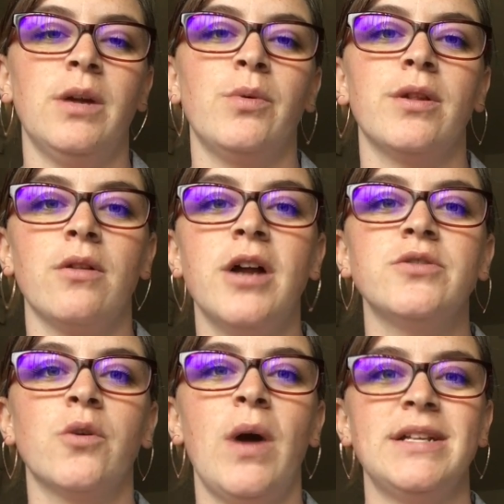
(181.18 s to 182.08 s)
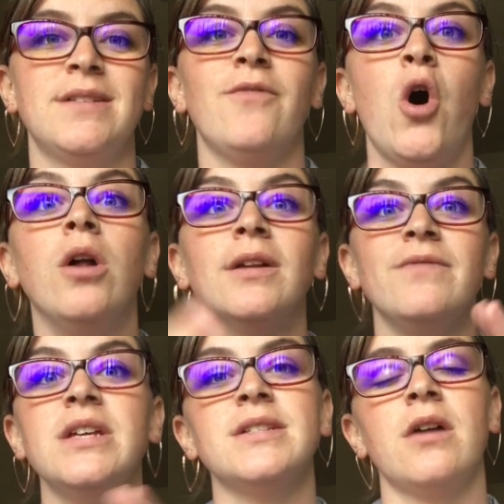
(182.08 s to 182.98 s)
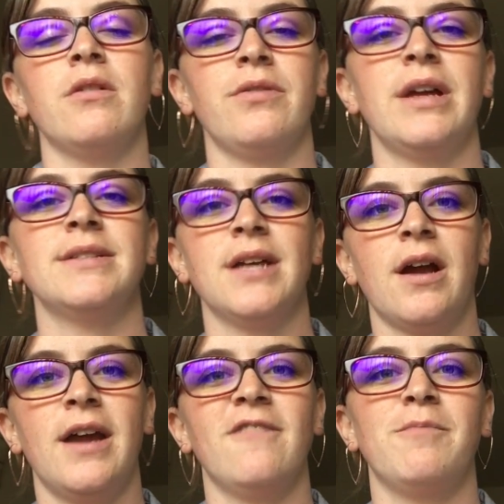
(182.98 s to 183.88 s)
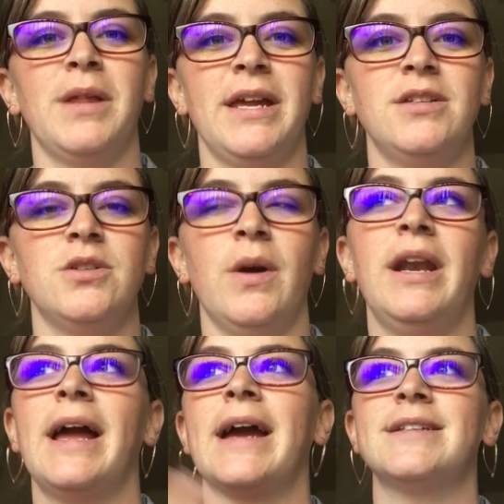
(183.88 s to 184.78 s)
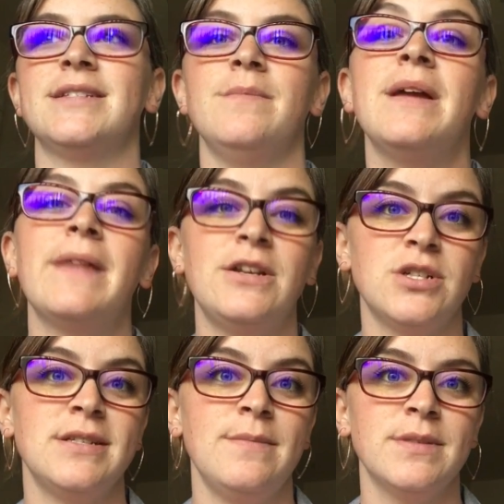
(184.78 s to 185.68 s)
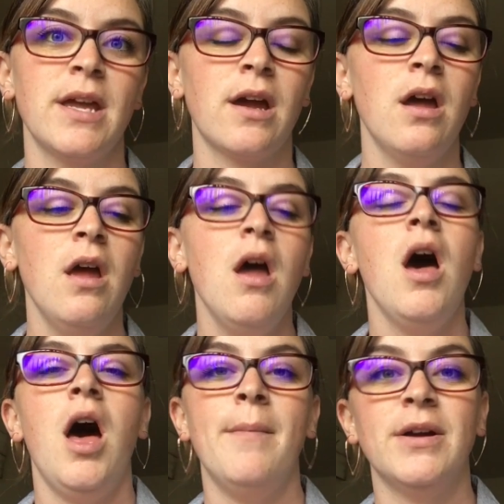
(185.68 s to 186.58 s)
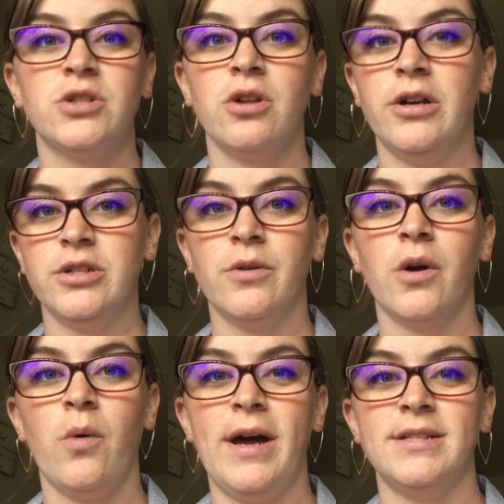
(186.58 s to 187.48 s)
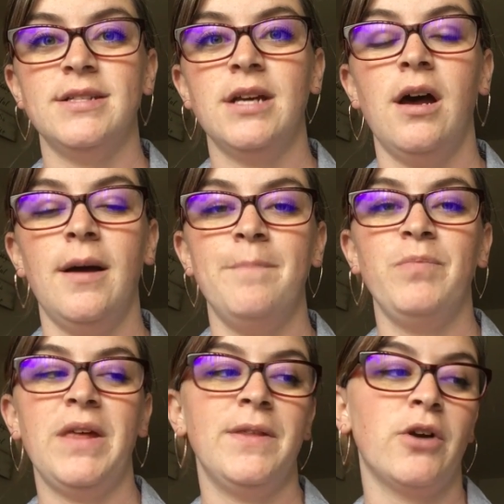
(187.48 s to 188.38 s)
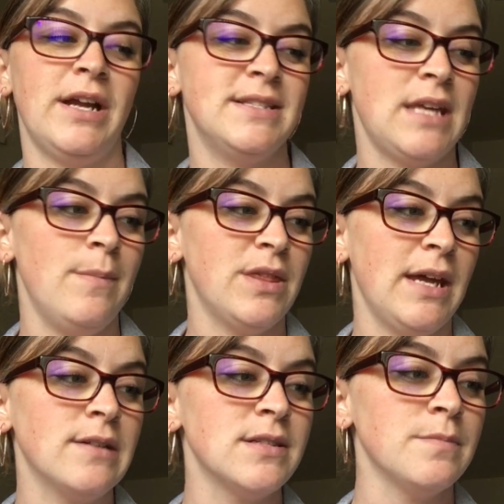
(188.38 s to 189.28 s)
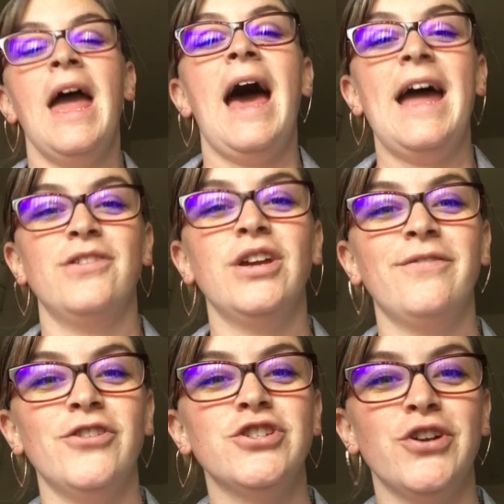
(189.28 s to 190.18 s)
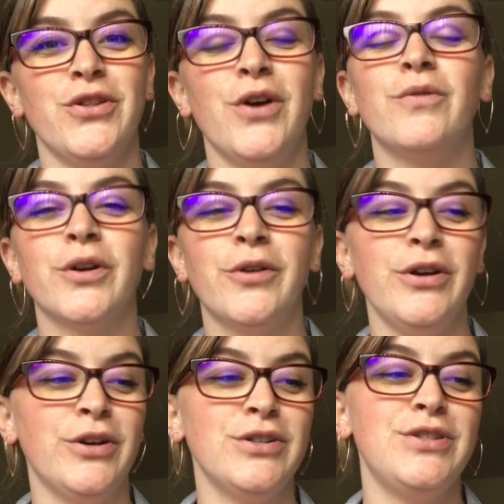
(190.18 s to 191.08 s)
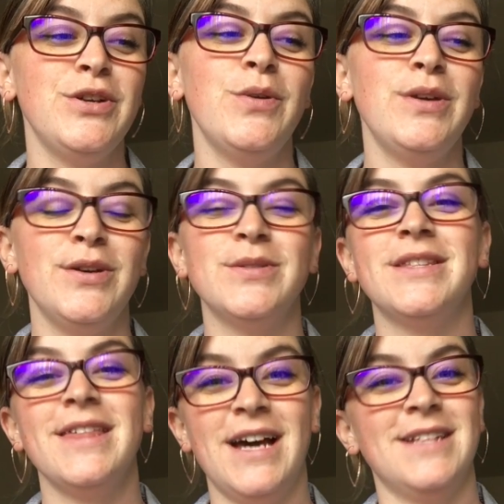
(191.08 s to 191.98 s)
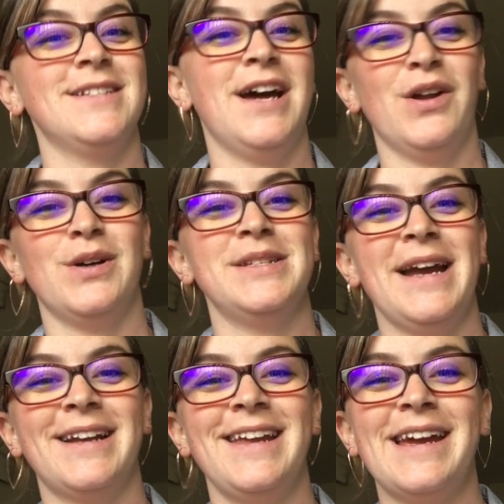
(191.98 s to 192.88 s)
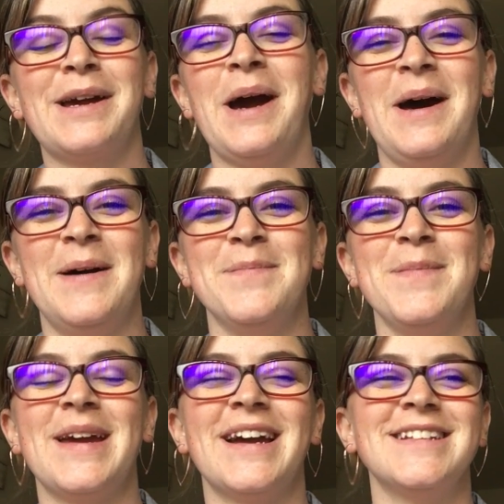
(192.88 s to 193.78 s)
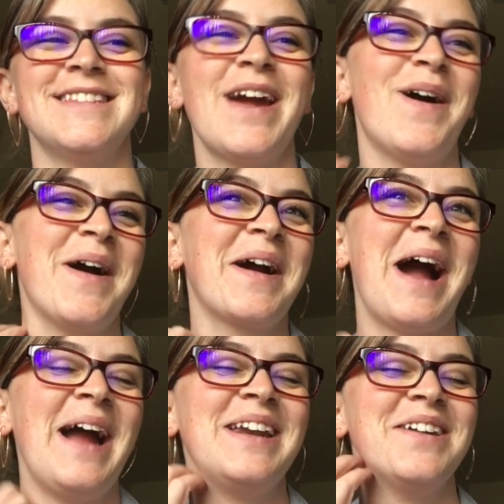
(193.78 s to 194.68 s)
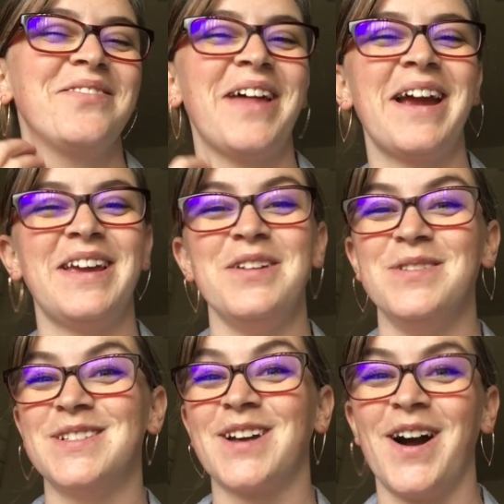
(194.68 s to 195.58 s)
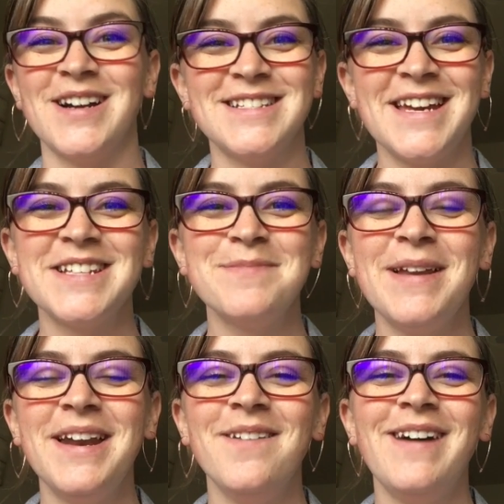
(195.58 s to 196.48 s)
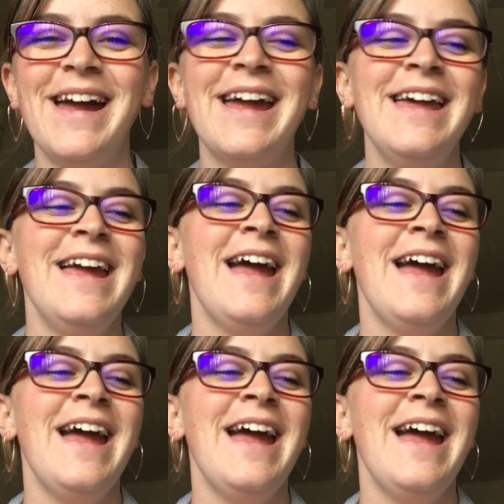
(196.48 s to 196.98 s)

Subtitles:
up with a large request of all of these other things that kind of play into it. And I guess to me that just seems like a much larger request in the grand scheme of things. I think for sure though, recruiters do use the "that's not all" technique, because they are kind of like used car salesmen in a way.